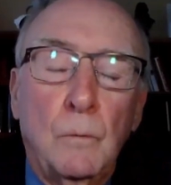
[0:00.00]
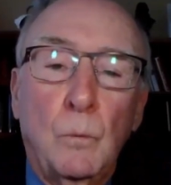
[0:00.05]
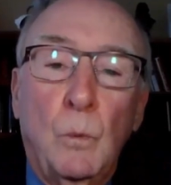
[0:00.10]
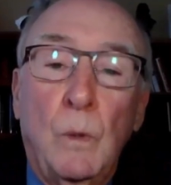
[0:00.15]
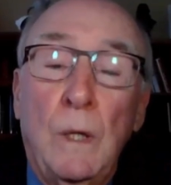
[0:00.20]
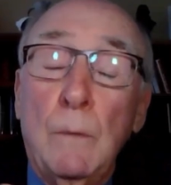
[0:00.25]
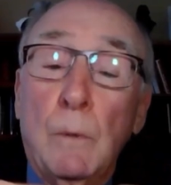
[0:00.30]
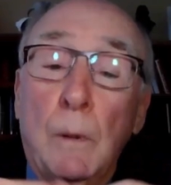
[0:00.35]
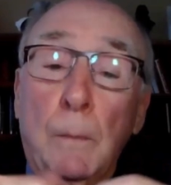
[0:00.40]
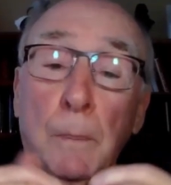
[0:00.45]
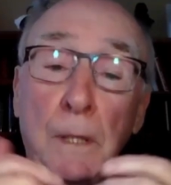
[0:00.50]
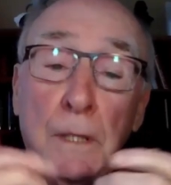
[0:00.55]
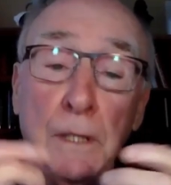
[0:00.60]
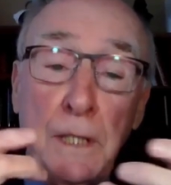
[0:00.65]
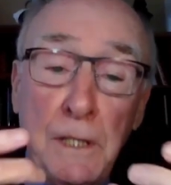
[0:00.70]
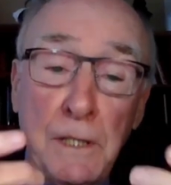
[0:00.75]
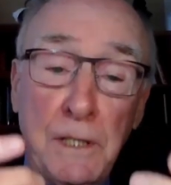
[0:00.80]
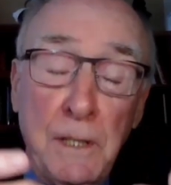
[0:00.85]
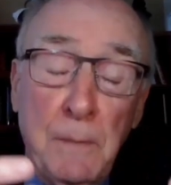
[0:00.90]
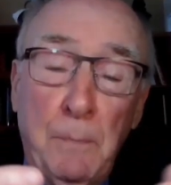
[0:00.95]
we were
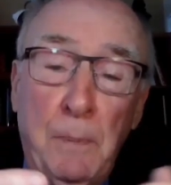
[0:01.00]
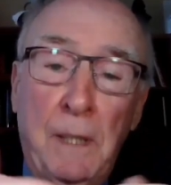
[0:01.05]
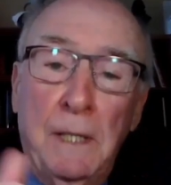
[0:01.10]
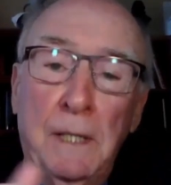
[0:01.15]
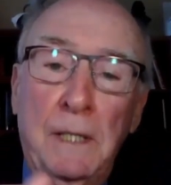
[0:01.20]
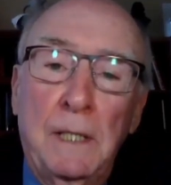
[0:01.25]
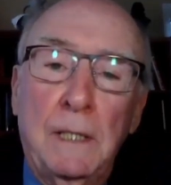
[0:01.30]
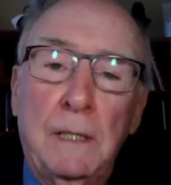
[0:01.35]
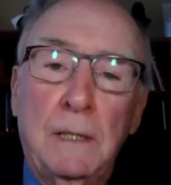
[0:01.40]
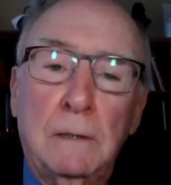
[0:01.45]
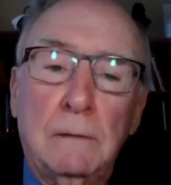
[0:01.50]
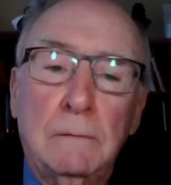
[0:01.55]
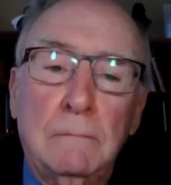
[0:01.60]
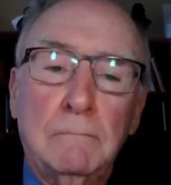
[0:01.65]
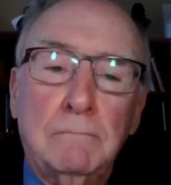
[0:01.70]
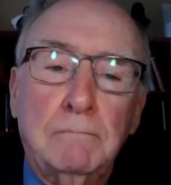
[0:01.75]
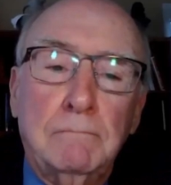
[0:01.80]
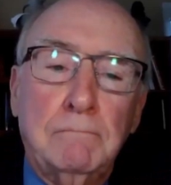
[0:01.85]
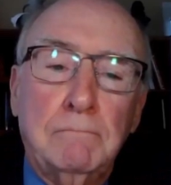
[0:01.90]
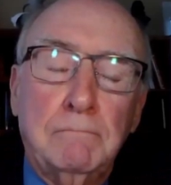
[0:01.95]
participating
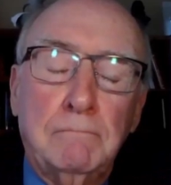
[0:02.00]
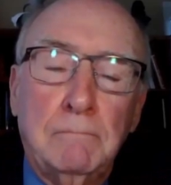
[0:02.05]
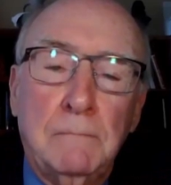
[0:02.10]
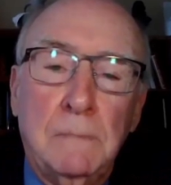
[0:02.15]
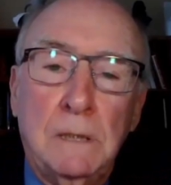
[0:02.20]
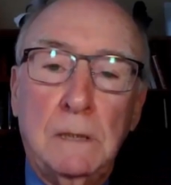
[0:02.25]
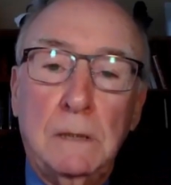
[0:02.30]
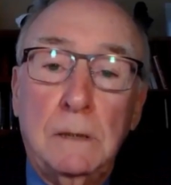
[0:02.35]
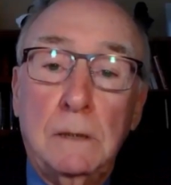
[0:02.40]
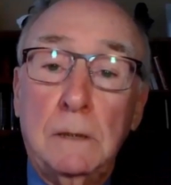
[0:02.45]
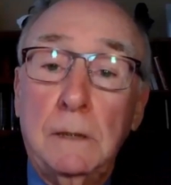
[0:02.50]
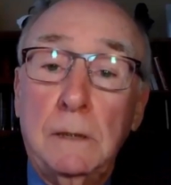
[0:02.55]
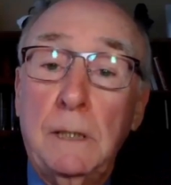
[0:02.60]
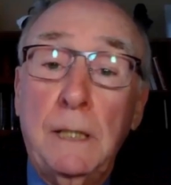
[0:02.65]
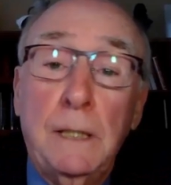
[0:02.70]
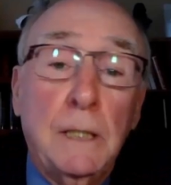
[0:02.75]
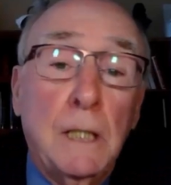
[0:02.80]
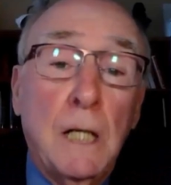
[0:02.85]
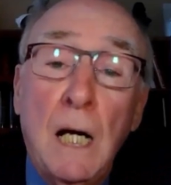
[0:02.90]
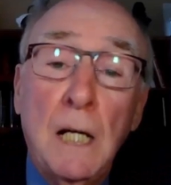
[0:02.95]

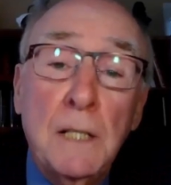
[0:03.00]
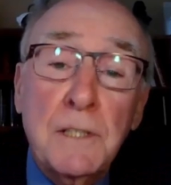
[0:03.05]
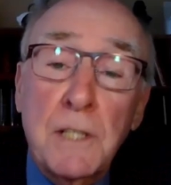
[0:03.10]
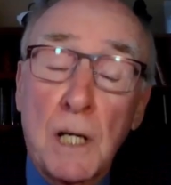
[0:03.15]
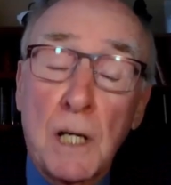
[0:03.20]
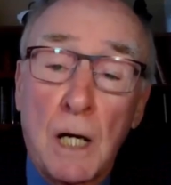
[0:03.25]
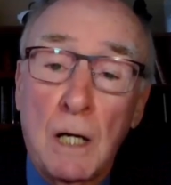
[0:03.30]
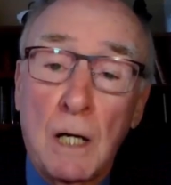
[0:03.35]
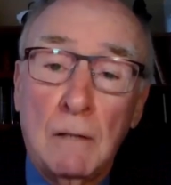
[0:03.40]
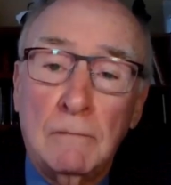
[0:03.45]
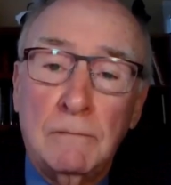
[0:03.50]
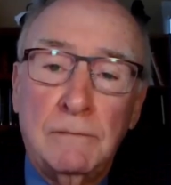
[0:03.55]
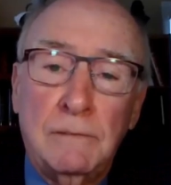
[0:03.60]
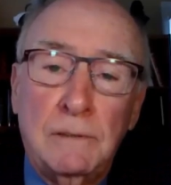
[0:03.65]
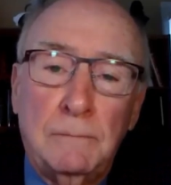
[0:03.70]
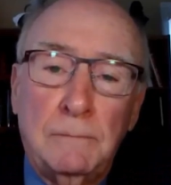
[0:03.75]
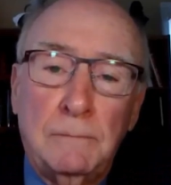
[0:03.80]
in God's love.